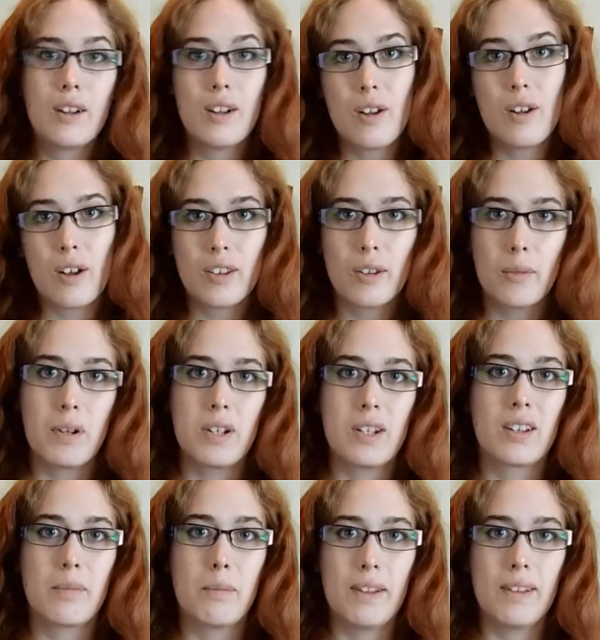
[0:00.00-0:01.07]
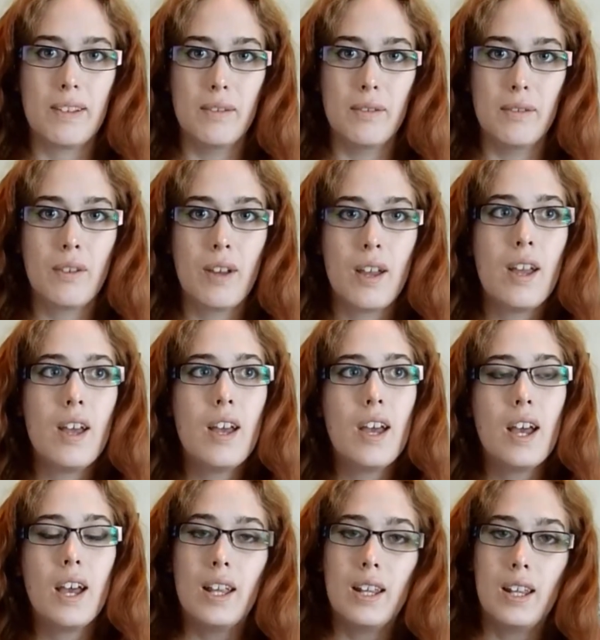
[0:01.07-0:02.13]
not so much expensive,
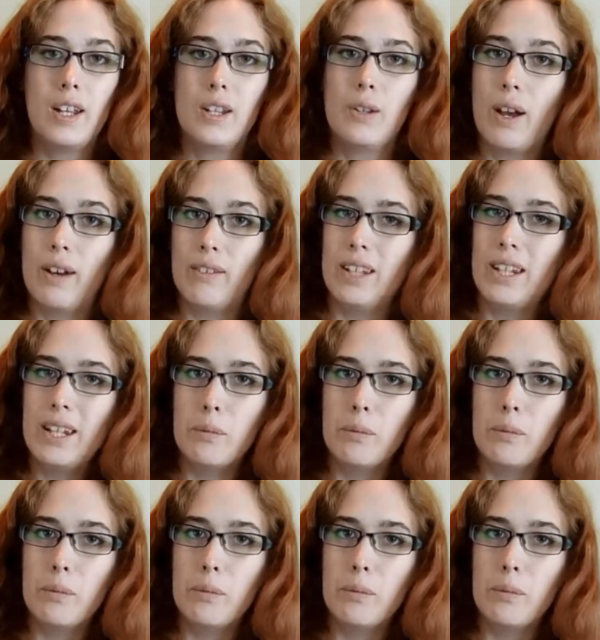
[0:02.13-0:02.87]
and then you have the